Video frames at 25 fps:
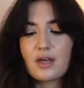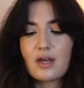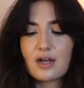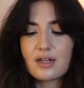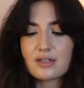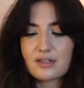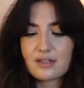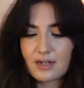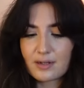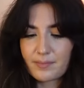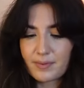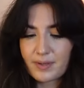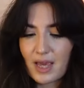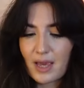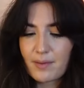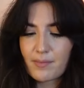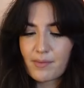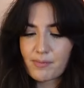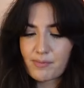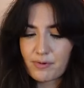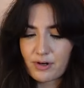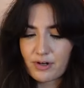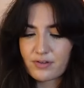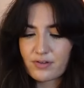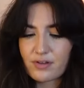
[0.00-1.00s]
until it became a
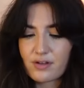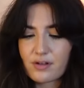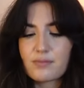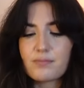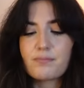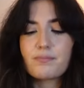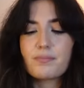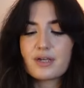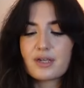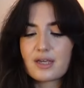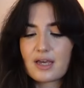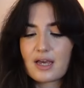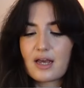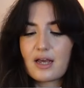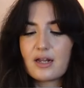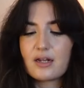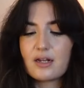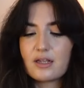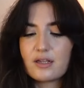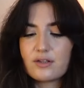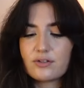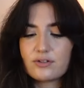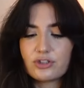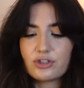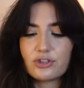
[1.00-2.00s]
prison, but can
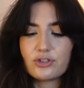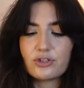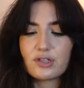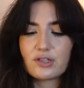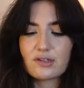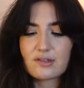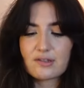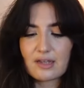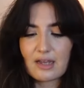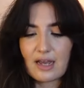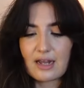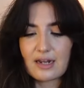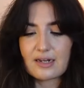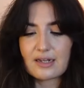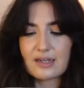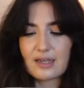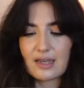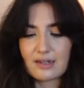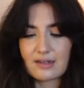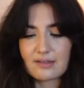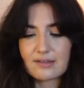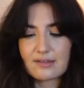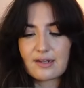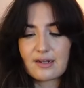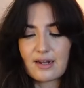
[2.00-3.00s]
a student stand
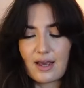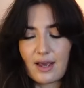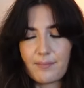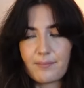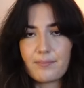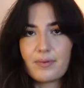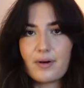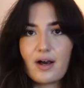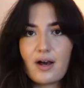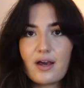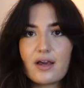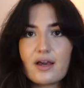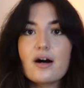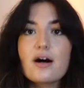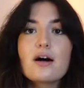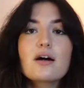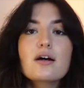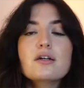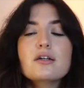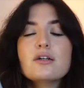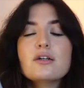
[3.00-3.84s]
against an empire?